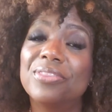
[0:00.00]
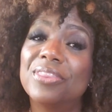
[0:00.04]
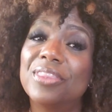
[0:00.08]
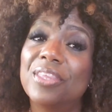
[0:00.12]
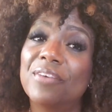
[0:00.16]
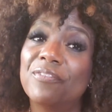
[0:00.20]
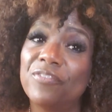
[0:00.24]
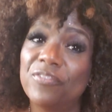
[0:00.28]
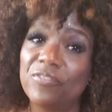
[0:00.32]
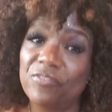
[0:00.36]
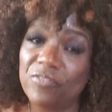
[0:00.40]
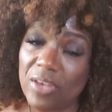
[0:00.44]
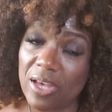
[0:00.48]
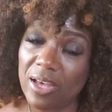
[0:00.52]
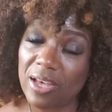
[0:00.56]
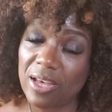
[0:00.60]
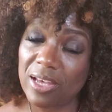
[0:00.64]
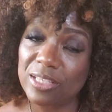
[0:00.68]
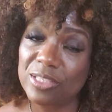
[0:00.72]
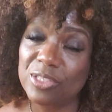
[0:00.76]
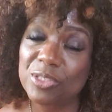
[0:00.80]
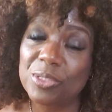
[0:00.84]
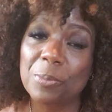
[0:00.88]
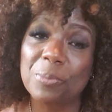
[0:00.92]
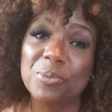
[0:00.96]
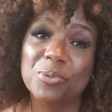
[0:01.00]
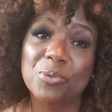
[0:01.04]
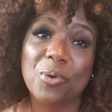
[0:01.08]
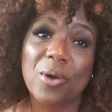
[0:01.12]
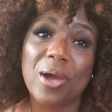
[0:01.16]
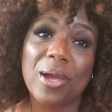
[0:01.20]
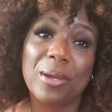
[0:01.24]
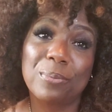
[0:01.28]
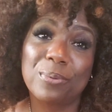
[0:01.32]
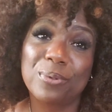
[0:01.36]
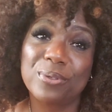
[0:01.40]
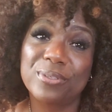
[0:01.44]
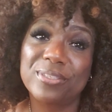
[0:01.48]
the
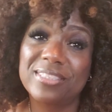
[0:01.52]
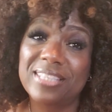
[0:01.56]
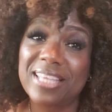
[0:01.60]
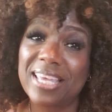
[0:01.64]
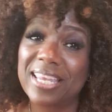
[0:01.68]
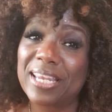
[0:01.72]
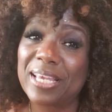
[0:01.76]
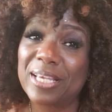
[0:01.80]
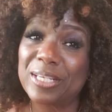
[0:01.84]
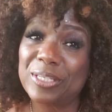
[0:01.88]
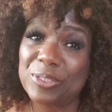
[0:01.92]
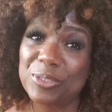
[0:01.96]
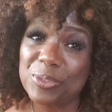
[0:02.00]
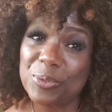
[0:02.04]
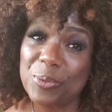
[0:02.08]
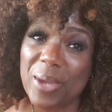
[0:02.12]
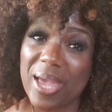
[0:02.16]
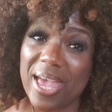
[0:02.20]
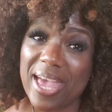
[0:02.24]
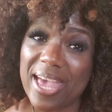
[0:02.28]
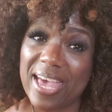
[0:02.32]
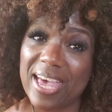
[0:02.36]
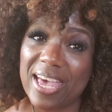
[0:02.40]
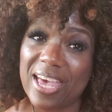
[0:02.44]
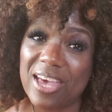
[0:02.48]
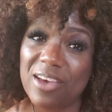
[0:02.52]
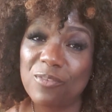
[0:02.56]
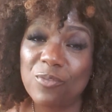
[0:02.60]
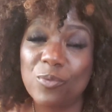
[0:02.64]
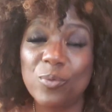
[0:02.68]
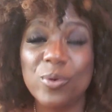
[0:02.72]
subscribers that I do have.